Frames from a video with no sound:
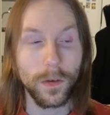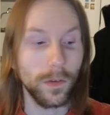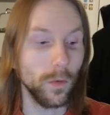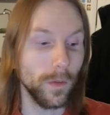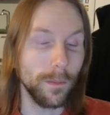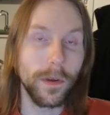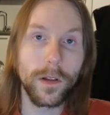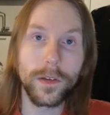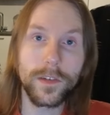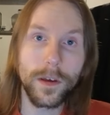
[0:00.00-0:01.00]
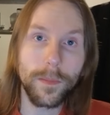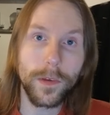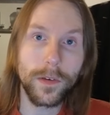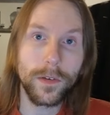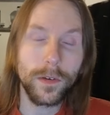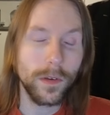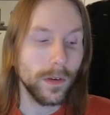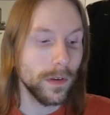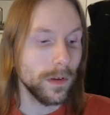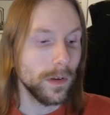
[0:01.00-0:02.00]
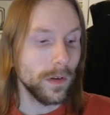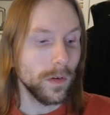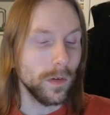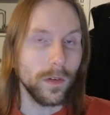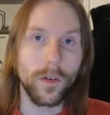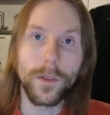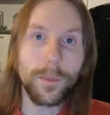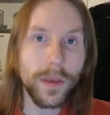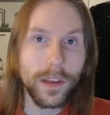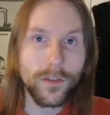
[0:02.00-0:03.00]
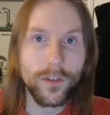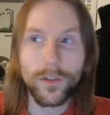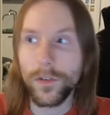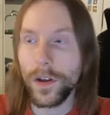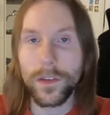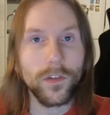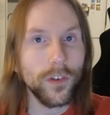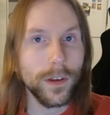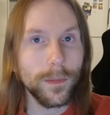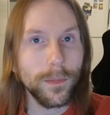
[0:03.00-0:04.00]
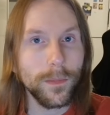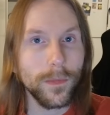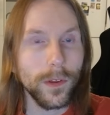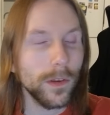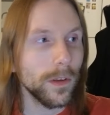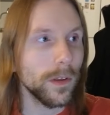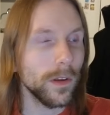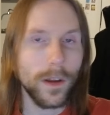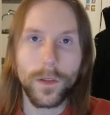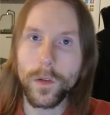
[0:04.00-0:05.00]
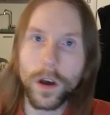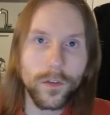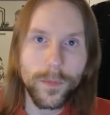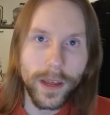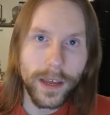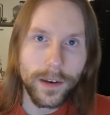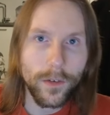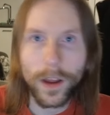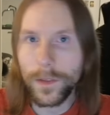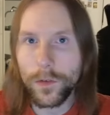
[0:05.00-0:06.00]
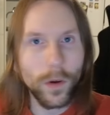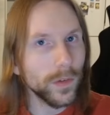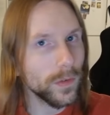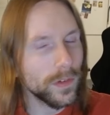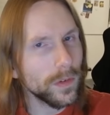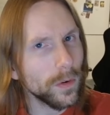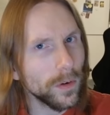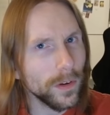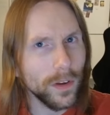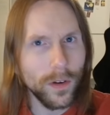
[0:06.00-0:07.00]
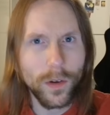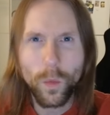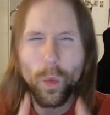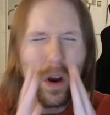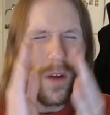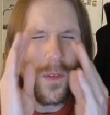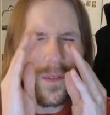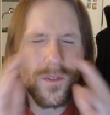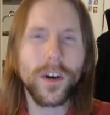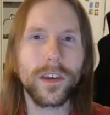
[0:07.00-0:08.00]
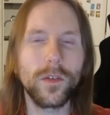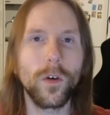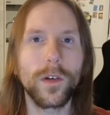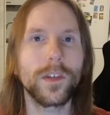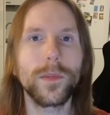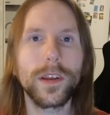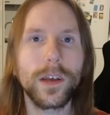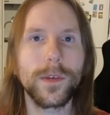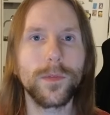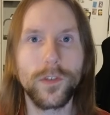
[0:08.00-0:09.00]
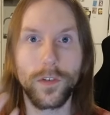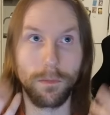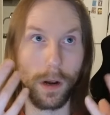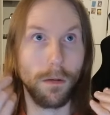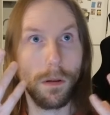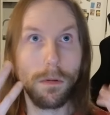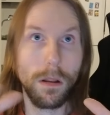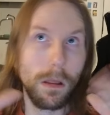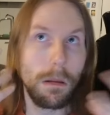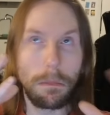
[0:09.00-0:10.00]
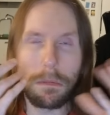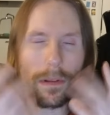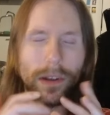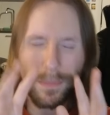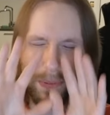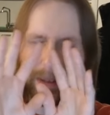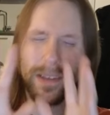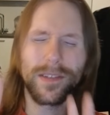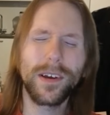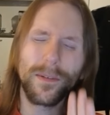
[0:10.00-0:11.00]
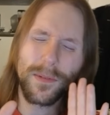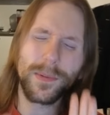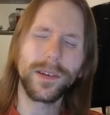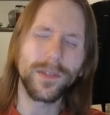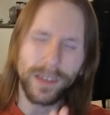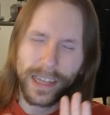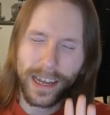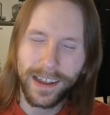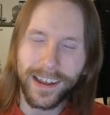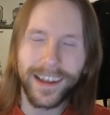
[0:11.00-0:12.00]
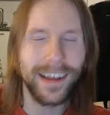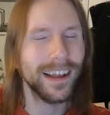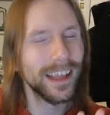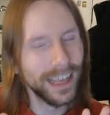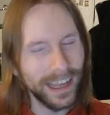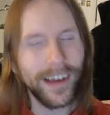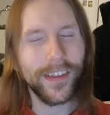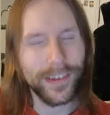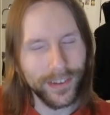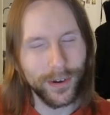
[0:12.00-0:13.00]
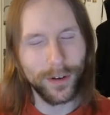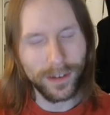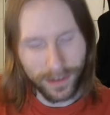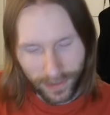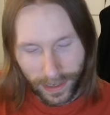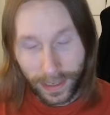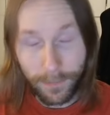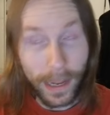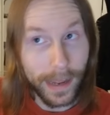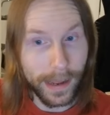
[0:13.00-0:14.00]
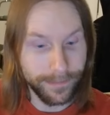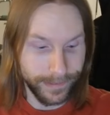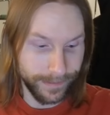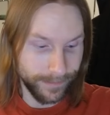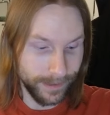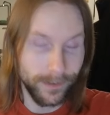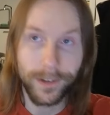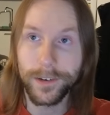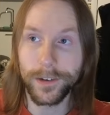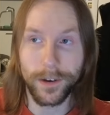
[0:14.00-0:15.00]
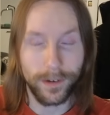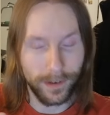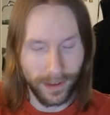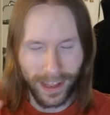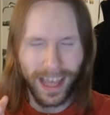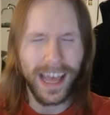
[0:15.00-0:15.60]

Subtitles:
You were in the middle of something. You're at the beach, you're at the gym, you're at the laundromat, you're at the grocery store, you're wherever the fuck you are. Somebody comes up and just oh, please, oh please, yeah. Oh, that's cool. Okay, yeah, but I really need to go. Okay.